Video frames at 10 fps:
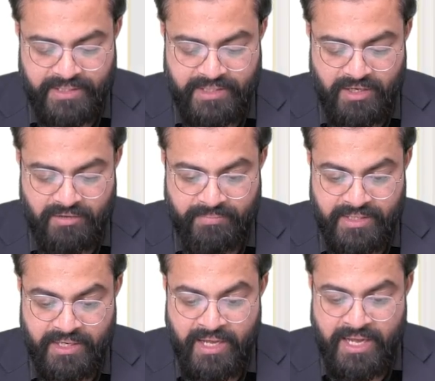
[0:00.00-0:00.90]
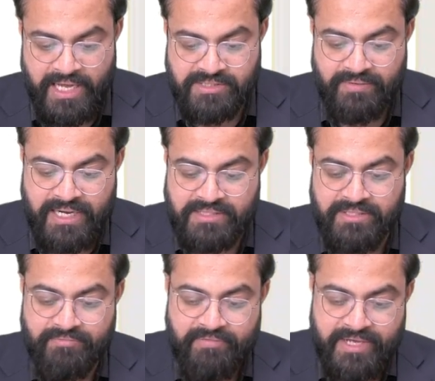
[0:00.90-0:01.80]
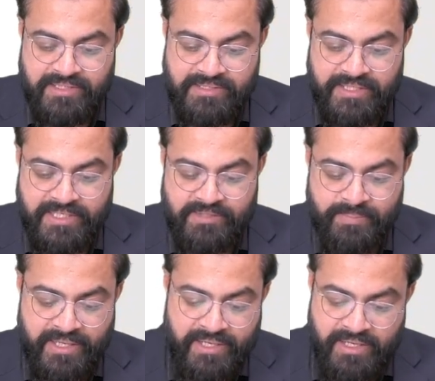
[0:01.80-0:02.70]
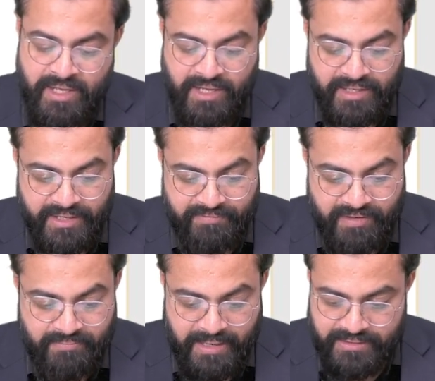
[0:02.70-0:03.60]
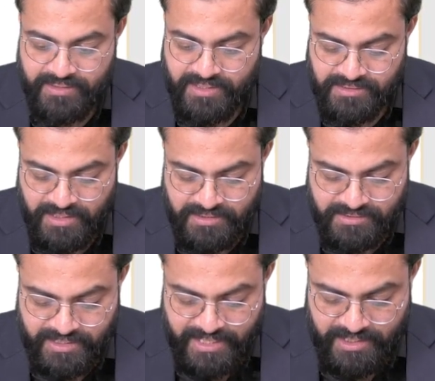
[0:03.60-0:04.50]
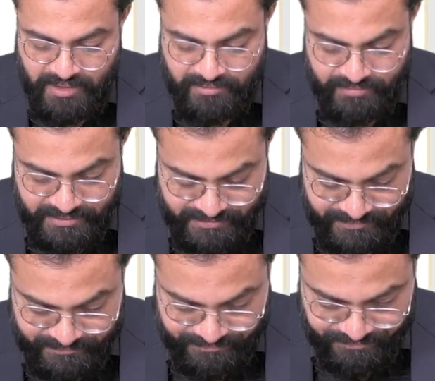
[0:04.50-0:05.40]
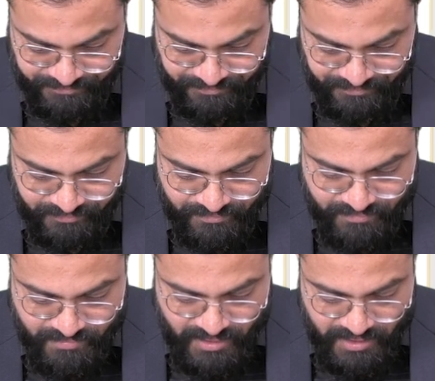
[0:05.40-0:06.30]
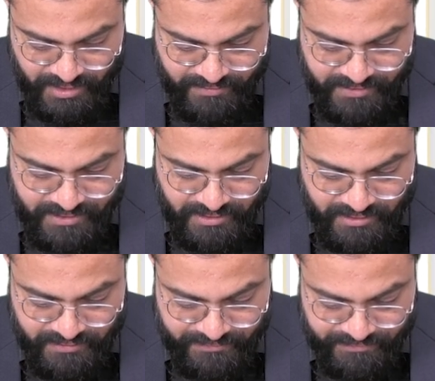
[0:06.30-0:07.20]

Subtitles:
by the government as well as the wages that is being given by these state government. Can you see